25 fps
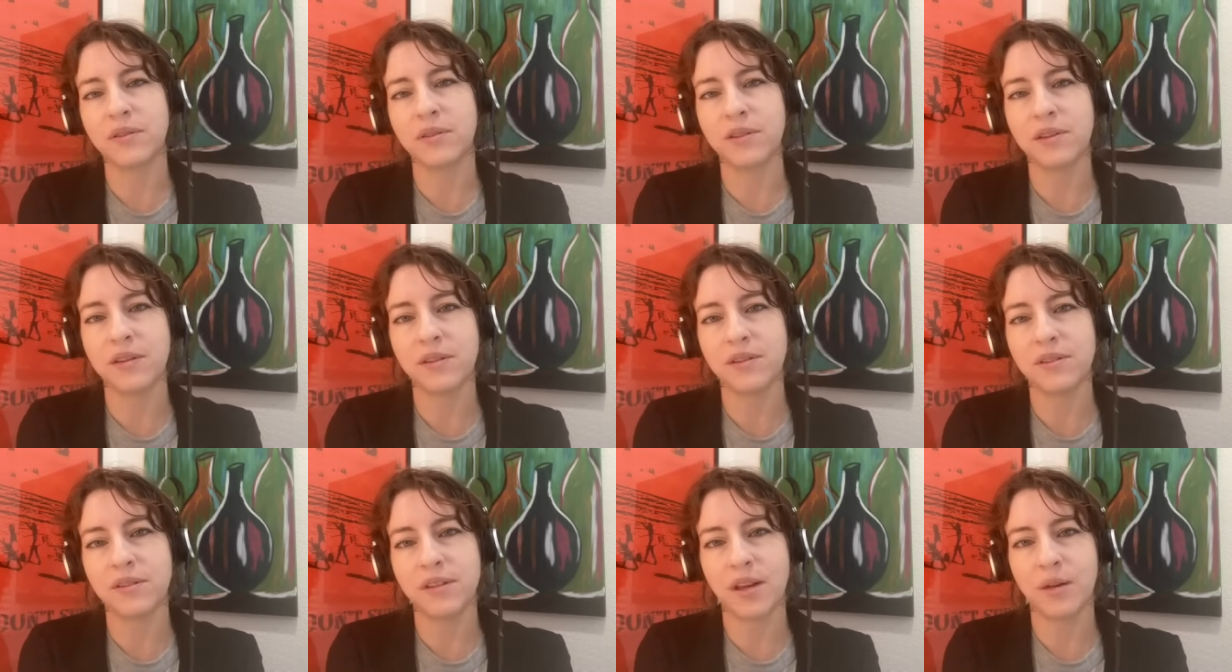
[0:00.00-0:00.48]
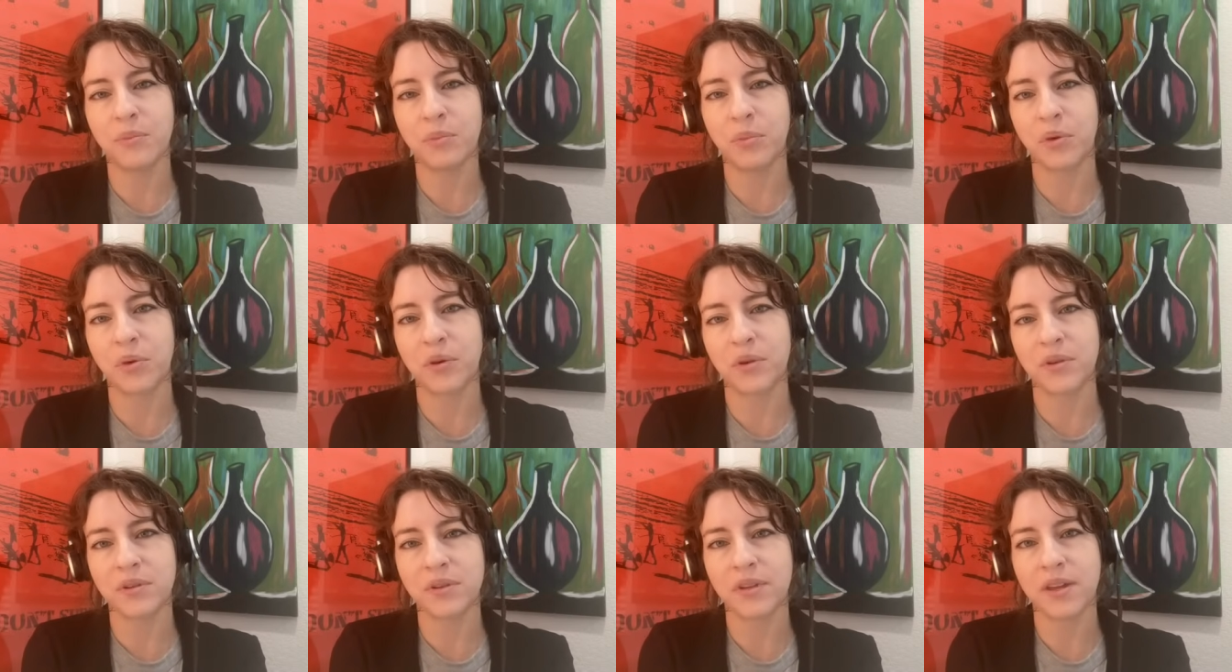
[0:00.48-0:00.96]
the Depp
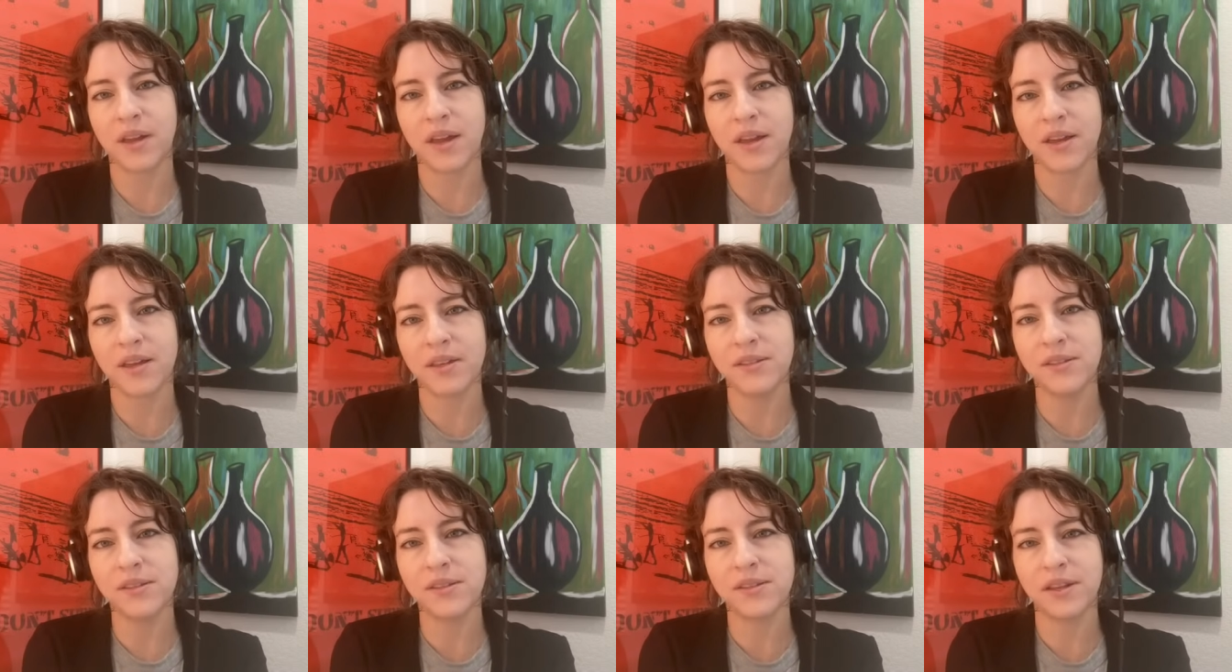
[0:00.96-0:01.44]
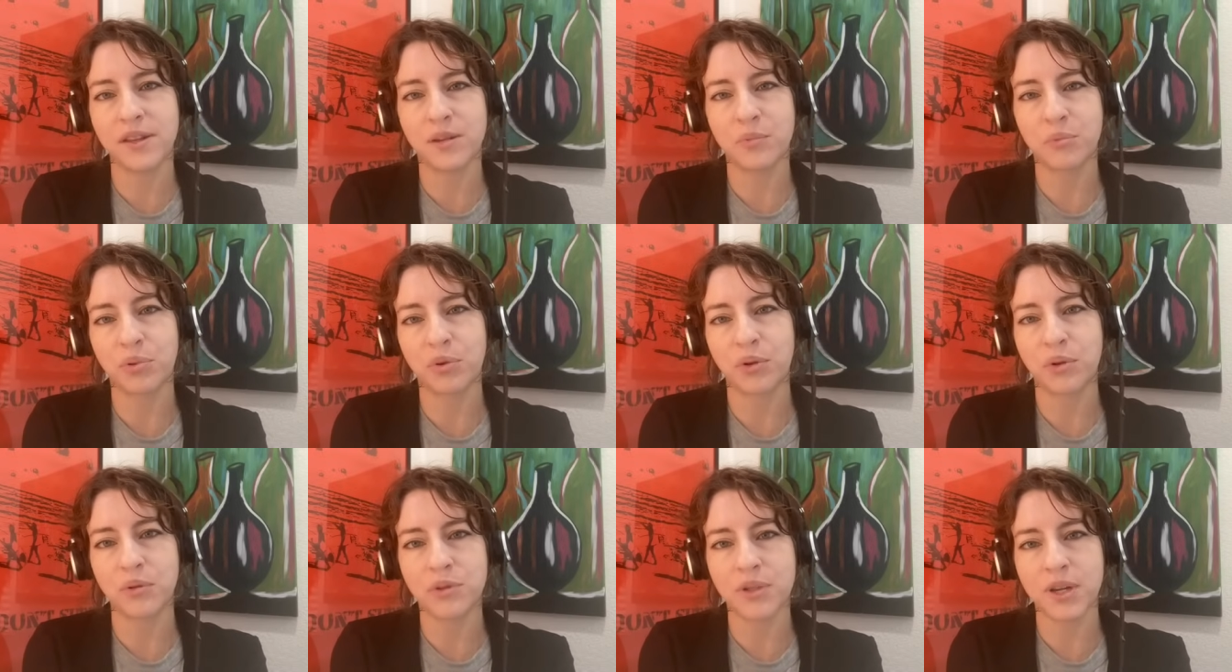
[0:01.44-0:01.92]
Heard case and
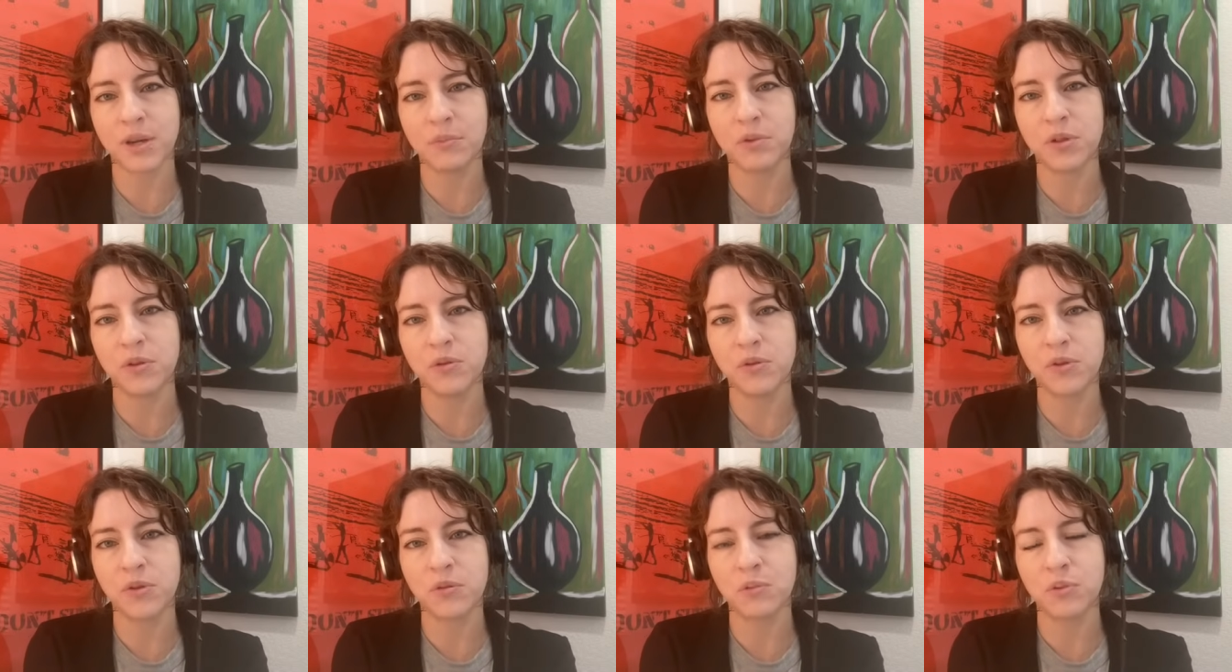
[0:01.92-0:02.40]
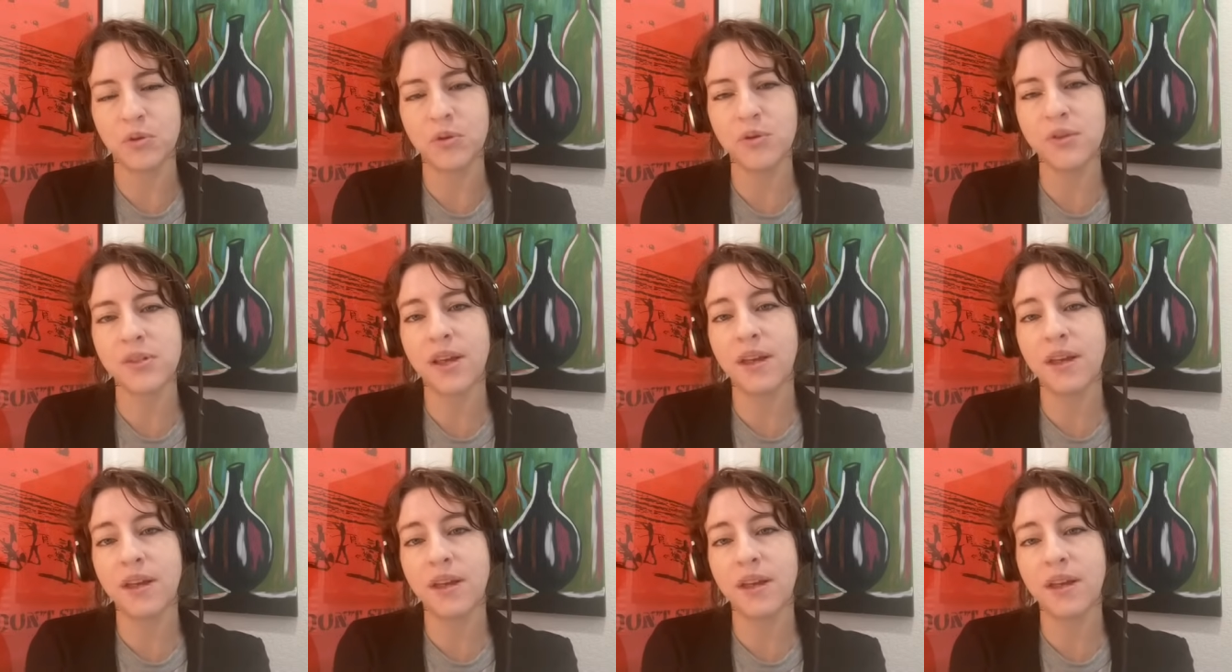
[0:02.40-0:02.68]
pro Depp YouTubers,